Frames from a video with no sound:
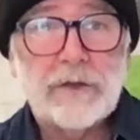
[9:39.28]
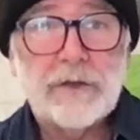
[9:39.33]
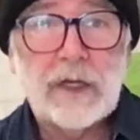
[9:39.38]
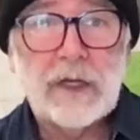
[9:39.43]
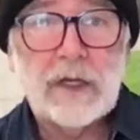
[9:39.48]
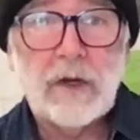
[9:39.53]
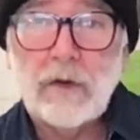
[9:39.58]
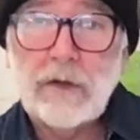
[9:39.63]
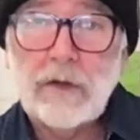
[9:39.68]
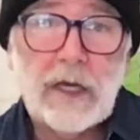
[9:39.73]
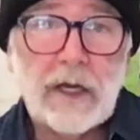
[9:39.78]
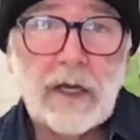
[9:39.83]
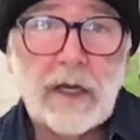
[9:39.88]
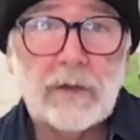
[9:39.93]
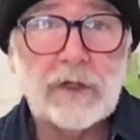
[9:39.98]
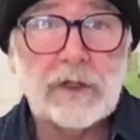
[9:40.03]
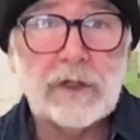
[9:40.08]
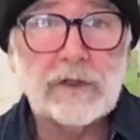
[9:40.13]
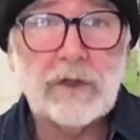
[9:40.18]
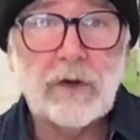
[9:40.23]
think, okay, I'm
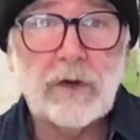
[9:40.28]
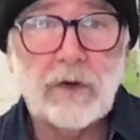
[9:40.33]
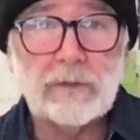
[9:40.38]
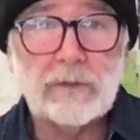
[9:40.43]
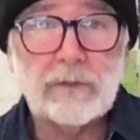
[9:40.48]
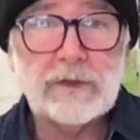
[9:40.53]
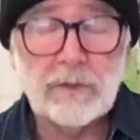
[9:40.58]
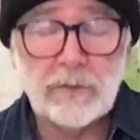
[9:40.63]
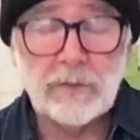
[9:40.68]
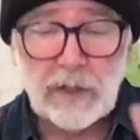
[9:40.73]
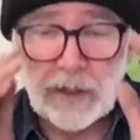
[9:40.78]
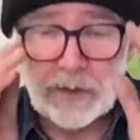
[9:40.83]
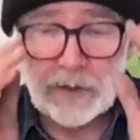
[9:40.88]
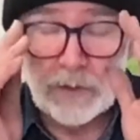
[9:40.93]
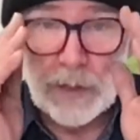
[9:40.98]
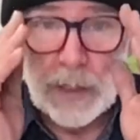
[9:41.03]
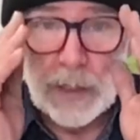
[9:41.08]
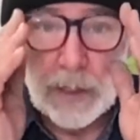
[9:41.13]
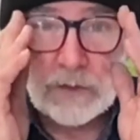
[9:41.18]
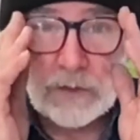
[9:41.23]
going to sew up some leather.
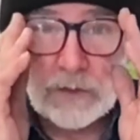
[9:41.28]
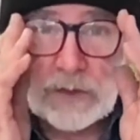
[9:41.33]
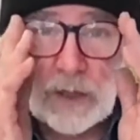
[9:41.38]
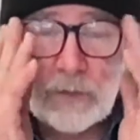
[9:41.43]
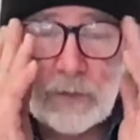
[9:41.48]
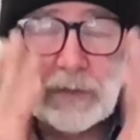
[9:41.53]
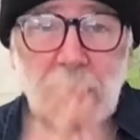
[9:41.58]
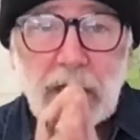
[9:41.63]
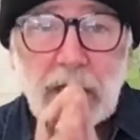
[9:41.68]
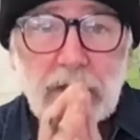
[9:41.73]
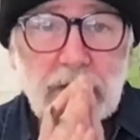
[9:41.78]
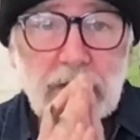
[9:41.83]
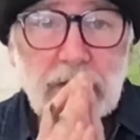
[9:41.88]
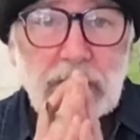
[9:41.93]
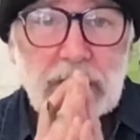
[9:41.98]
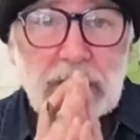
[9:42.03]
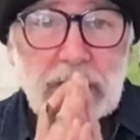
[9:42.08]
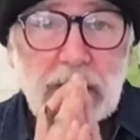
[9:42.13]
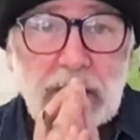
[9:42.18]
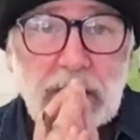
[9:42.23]
Now in some
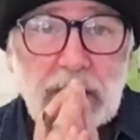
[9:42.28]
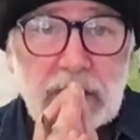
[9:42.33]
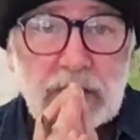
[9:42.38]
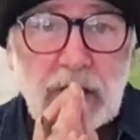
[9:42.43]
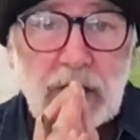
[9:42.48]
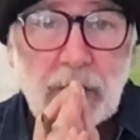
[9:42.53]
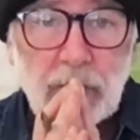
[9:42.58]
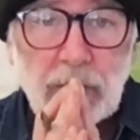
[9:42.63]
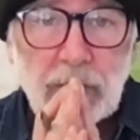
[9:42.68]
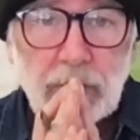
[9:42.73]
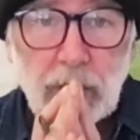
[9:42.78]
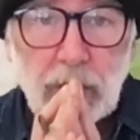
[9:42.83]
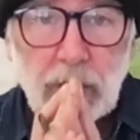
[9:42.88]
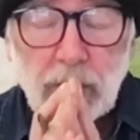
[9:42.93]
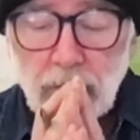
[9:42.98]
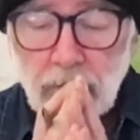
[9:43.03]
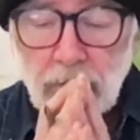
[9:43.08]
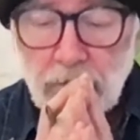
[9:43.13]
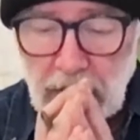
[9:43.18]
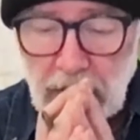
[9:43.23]
cases, I think some of
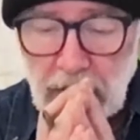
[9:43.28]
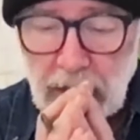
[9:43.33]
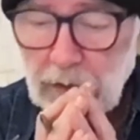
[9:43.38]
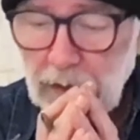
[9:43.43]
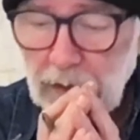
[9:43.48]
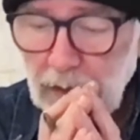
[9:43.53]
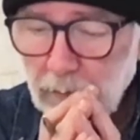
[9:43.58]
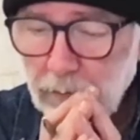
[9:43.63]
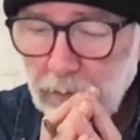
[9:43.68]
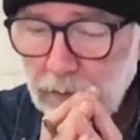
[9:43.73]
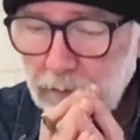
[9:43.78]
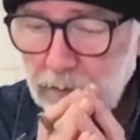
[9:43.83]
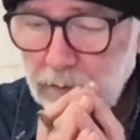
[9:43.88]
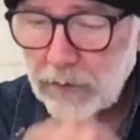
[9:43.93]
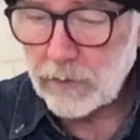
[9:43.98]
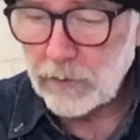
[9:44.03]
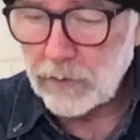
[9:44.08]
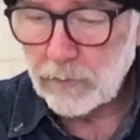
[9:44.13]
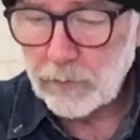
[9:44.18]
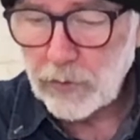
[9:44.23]
you may be able
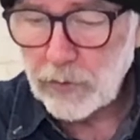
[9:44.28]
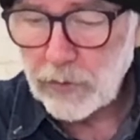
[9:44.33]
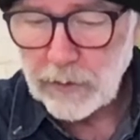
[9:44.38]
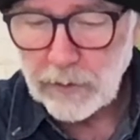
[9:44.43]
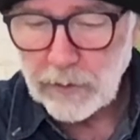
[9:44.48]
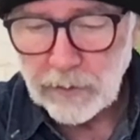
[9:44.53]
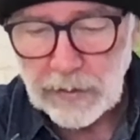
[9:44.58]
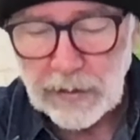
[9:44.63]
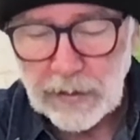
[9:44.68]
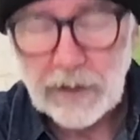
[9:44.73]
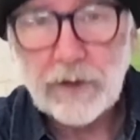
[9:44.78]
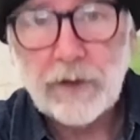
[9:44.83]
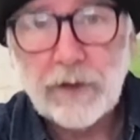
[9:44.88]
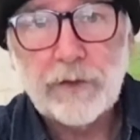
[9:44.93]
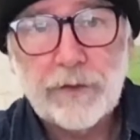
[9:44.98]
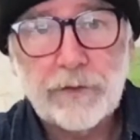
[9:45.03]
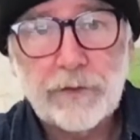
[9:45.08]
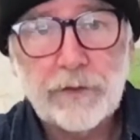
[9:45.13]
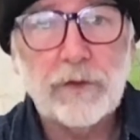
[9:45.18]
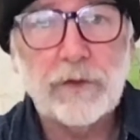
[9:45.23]
to put your needle
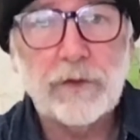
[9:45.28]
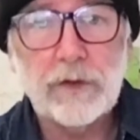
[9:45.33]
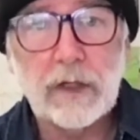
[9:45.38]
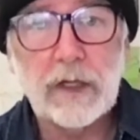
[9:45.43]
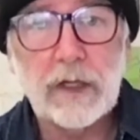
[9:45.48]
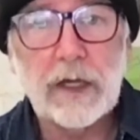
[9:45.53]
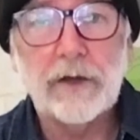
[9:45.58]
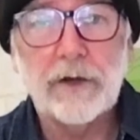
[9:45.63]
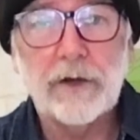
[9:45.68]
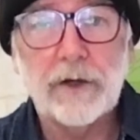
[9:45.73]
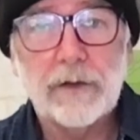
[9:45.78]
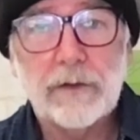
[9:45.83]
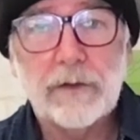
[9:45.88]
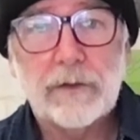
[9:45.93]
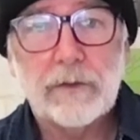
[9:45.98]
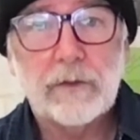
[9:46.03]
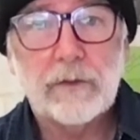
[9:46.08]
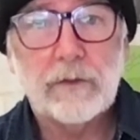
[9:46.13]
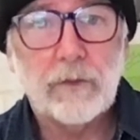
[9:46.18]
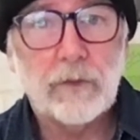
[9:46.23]
through the leather
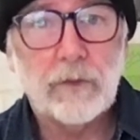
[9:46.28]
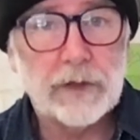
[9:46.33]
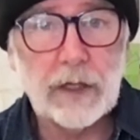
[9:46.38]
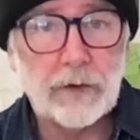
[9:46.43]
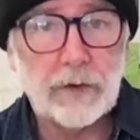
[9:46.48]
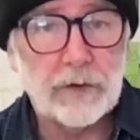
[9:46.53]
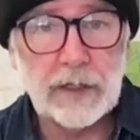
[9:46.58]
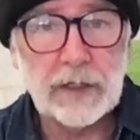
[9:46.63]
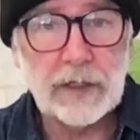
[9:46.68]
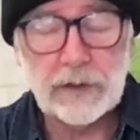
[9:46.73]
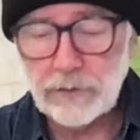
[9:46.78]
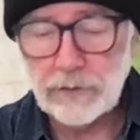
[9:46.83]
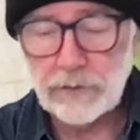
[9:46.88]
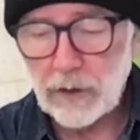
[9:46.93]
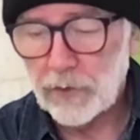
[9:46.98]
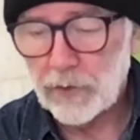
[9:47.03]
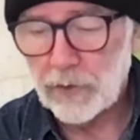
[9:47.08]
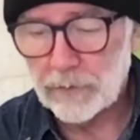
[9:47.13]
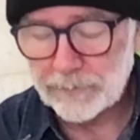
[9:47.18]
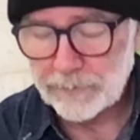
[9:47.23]
without any
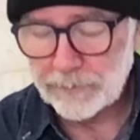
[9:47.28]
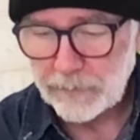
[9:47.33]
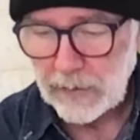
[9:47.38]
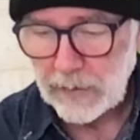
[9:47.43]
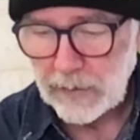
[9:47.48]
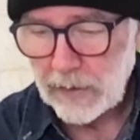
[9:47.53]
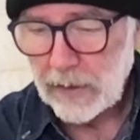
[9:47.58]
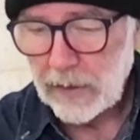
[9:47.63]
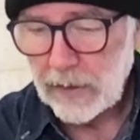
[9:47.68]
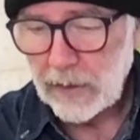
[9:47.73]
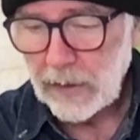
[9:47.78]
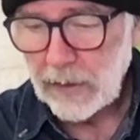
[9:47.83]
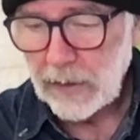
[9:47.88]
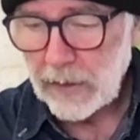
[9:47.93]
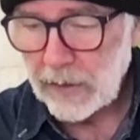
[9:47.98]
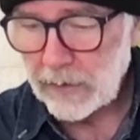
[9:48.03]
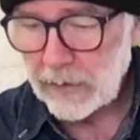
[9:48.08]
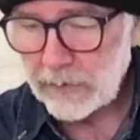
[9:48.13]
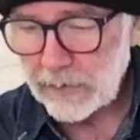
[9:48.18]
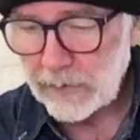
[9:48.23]
trouble.
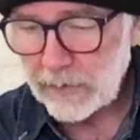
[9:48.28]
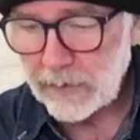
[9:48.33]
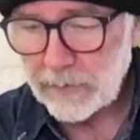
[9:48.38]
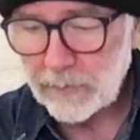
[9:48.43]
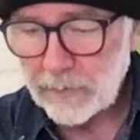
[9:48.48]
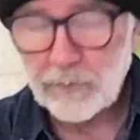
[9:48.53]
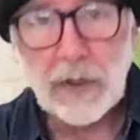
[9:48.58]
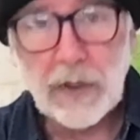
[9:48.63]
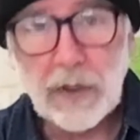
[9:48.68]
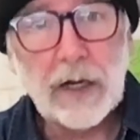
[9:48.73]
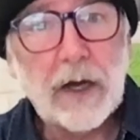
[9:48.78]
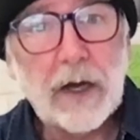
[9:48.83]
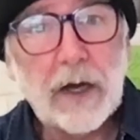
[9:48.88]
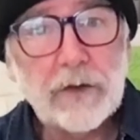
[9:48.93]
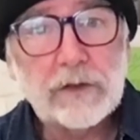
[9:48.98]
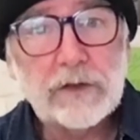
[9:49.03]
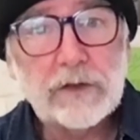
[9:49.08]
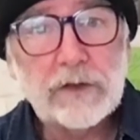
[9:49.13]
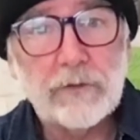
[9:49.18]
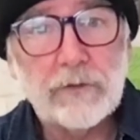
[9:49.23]
And but
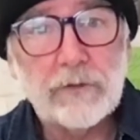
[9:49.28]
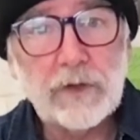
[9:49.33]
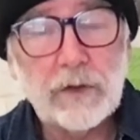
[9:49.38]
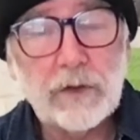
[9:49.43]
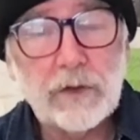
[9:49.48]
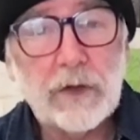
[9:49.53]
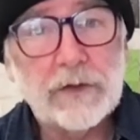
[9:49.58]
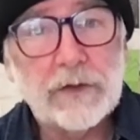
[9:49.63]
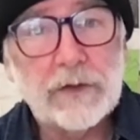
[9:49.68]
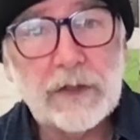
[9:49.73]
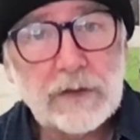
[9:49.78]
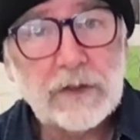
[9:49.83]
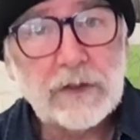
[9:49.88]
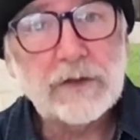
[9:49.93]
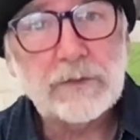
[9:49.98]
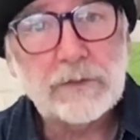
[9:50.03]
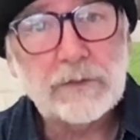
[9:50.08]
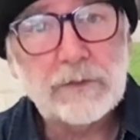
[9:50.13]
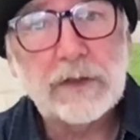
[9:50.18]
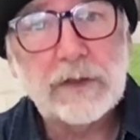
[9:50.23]
others of you, and this
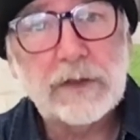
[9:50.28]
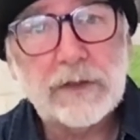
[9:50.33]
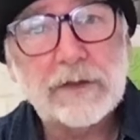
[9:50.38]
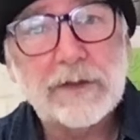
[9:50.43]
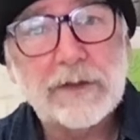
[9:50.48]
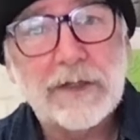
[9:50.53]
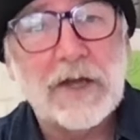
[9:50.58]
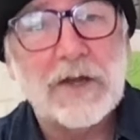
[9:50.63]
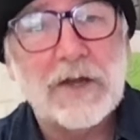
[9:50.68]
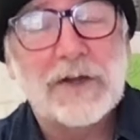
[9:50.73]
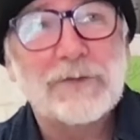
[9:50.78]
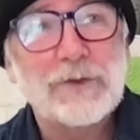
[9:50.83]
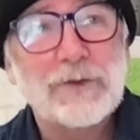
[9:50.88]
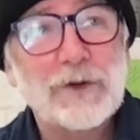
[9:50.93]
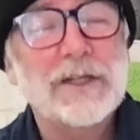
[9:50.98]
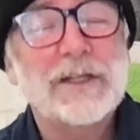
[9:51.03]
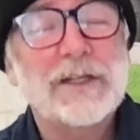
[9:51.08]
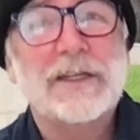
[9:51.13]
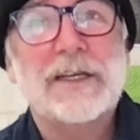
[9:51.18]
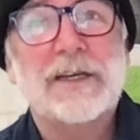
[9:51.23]
is
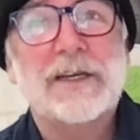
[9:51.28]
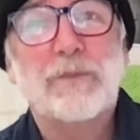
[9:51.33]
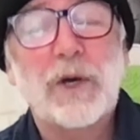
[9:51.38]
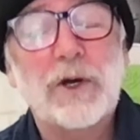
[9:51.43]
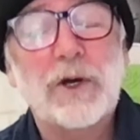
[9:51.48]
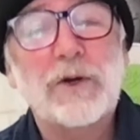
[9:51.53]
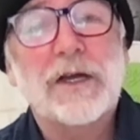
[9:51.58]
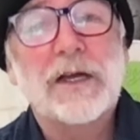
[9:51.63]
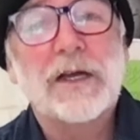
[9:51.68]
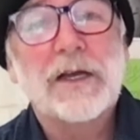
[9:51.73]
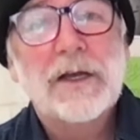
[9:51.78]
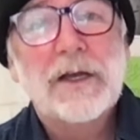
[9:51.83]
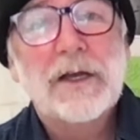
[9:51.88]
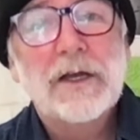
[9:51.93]
really about